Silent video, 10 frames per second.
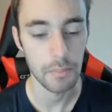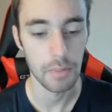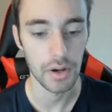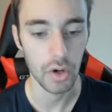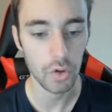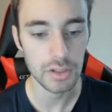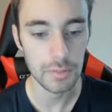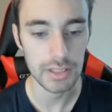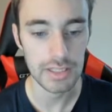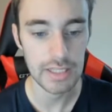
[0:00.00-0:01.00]
But
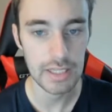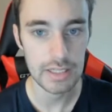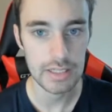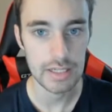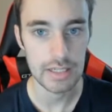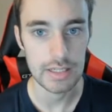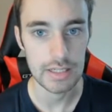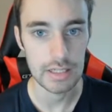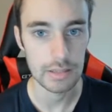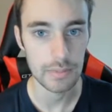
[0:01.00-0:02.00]
ultimately,
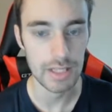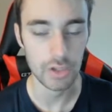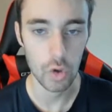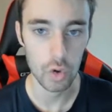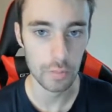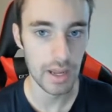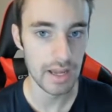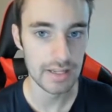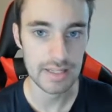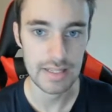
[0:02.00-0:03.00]
as a
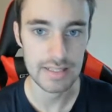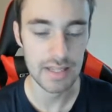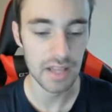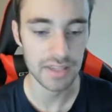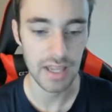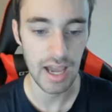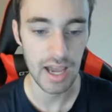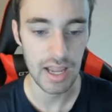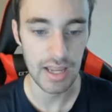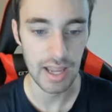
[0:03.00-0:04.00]
quarterback, he's not the guy,